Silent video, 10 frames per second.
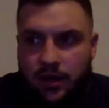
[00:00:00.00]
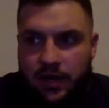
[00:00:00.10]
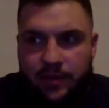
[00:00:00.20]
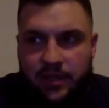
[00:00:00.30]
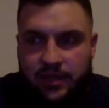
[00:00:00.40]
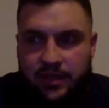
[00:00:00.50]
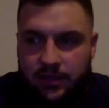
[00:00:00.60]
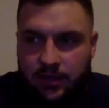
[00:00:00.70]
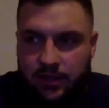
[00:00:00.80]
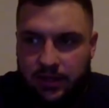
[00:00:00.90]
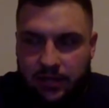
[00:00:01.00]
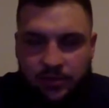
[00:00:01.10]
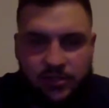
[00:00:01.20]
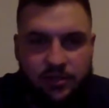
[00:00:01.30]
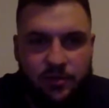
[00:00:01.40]
I mean, I'm
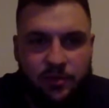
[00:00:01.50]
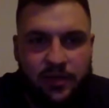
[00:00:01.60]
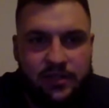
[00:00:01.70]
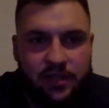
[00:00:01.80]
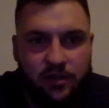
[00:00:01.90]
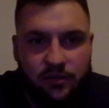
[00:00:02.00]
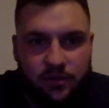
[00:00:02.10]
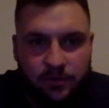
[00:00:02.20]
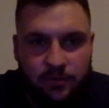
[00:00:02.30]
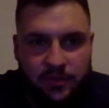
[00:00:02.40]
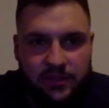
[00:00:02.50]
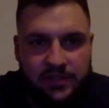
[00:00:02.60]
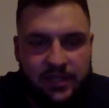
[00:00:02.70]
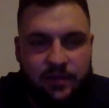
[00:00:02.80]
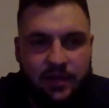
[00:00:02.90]
just going to be myself and be the
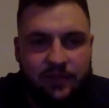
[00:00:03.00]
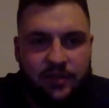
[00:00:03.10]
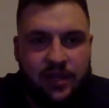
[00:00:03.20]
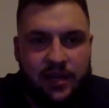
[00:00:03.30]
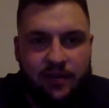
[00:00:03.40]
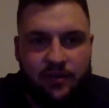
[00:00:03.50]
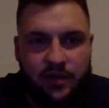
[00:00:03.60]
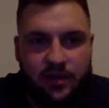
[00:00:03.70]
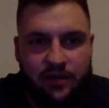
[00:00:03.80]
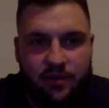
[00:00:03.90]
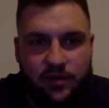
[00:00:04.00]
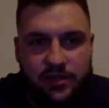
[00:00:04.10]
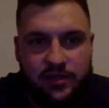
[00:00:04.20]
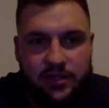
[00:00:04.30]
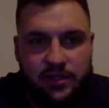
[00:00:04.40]
same guy every day, everything I've
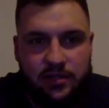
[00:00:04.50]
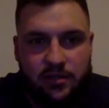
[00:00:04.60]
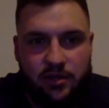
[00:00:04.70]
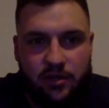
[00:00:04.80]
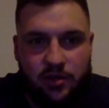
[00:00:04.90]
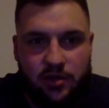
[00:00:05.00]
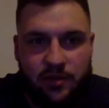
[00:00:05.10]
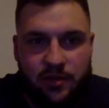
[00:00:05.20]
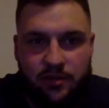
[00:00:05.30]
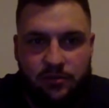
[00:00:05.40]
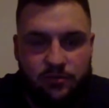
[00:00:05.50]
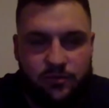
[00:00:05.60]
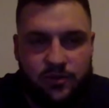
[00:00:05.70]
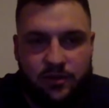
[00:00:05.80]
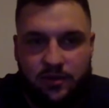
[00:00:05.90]
always done. You know, I'll come in
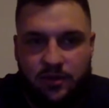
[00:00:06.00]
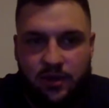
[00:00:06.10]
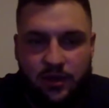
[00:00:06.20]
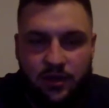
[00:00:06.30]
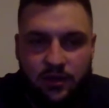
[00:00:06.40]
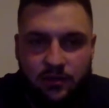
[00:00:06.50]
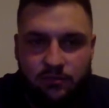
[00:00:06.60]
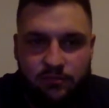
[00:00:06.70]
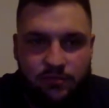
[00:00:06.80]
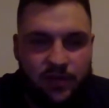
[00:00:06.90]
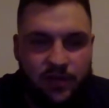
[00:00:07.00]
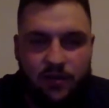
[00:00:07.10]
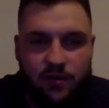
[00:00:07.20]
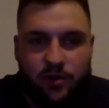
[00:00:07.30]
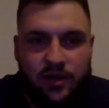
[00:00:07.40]
with
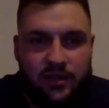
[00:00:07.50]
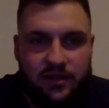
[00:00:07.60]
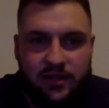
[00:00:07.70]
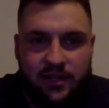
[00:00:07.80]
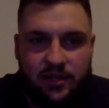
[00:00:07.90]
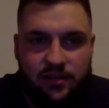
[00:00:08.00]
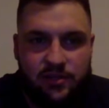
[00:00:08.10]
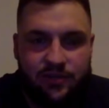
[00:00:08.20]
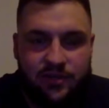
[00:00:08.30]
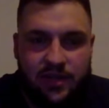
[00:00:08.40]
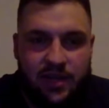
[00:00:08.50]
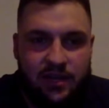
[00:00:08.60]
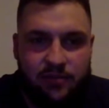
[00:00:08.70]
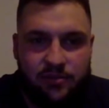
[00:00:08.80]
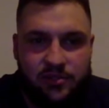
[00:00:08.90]
my work ethic that I use every day,
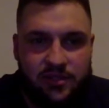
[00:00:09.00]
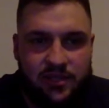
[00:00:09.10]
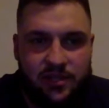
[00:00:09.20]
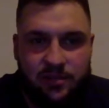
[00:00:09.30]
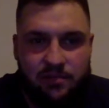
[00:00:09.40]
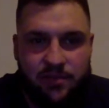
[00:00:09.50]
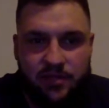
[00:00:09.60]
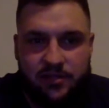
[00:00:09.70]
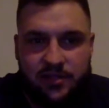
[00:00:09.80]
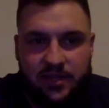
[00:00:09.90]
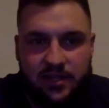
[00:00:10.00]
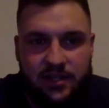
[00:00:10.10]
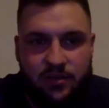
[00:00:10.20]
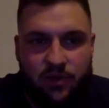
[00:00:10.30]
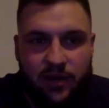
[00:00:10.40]
and I'm just going to keep getting better
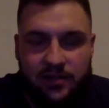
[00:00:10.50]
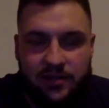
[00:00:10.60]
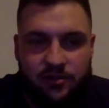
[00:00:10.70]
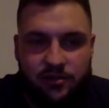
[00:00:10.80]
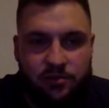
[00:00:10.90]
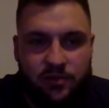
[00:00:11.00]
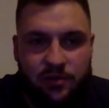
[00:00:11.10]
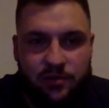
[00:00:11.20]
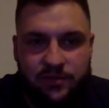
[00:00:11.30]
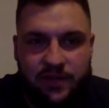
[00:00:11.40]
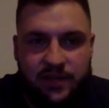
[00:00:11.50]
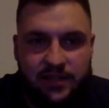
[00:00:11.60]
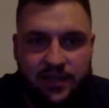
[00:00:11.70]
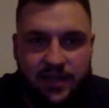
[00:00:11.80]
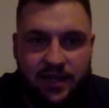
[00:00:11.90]
technique-wise, learn the playbook as fast
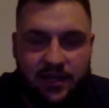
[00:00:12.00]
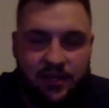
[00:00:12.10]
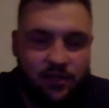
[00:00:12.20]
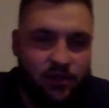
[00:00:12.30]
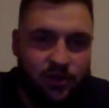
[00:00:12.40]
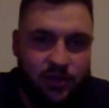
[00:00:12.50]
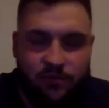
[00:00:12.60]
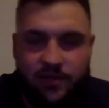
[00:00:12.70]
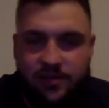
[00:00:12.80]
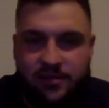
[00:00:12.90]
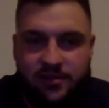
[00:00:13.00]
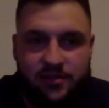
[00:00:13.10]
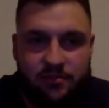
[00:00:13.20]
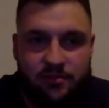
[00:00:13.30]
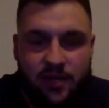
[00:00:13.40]
as I can. And, you know, like you mentioned,
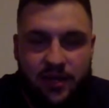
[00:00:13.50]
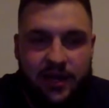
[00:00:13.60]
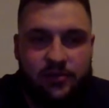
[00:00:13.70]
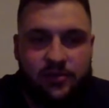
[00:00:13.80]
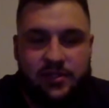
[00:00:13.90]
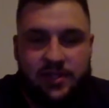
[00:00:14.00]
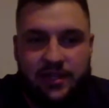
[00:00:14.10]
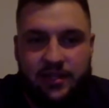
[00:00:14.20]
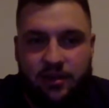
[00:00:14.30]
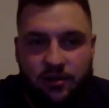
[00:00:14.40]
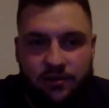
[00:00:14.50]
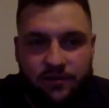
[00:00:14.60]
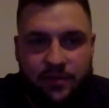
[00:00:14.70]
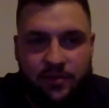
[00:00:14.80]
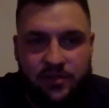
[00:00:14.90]
some outstanding Hall of
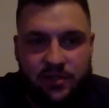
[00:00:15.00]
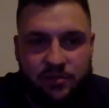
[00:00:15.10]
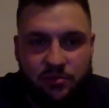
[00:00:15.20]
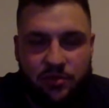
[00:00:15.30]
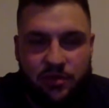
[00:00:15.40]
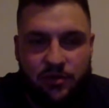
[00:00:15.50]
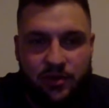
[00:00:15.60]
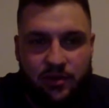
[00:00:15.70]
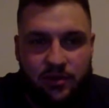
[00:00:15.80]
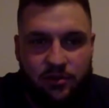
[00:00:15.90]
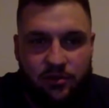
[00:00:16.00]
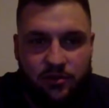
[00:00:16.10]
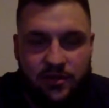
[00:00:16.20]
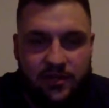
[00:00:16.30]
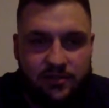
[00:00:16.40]
Famers that I'm going to play with, you know,
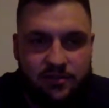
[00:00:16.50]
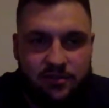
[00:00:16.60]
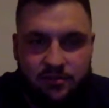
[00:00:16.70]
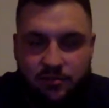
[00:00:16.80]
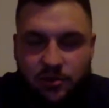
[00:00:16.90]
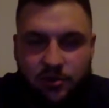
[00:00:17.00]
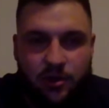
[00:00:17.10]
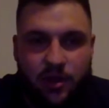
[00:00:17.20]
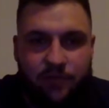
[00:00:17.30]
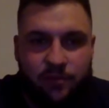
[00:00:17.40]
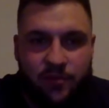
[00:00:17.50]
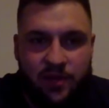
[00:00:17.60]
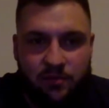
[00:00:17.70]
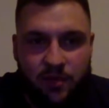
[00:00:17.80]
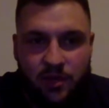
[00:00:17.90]
those guys, I'll learn a lot from
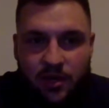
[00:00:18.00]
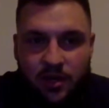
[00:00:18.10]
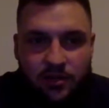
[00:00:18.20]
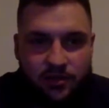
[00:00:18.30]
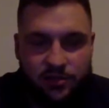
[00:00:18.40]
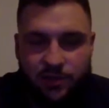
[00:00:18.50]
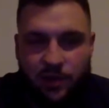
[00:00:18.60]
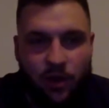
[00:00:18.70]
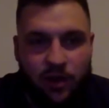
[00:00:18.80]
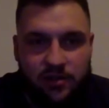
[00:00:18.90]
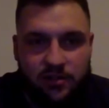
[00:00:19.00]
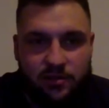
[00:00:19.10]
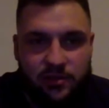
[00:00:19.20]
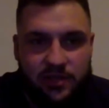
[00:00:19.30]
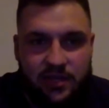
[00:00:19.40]
them just by watching them
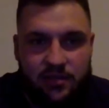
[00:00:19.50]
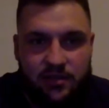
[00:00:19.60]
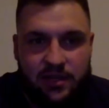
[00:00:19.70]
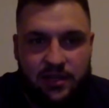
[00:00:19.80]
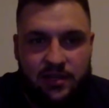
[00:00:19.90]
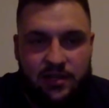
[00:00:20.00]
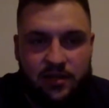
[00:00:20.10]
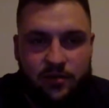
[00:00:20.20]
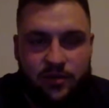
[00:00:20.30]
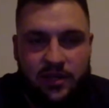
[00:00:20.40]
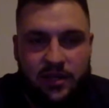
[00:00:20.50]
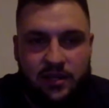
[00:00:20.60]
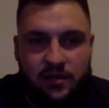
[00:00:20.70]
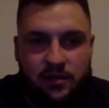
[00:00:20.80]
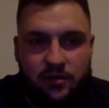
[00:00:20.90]
and take what
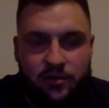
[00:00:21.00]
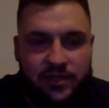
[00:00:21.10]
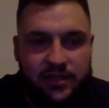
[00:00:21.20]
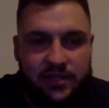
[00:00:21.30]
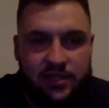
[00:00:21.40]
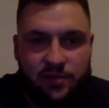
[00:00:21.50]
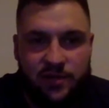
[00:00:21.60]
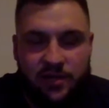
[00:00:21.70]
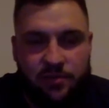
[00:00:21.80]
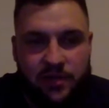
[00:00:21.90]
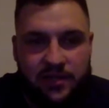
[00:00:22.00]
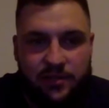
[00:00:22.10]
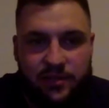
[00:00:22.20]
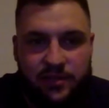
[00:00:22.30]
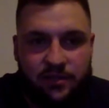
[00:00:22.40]
they teach me and apply it
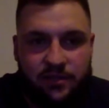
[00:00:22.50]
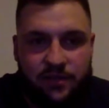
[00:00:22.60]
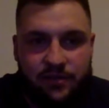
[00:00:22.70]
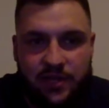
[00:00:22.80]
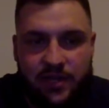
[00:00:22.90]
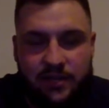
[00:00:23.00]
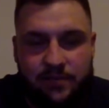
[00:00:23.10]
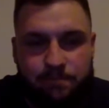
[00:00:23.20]
to myself every day.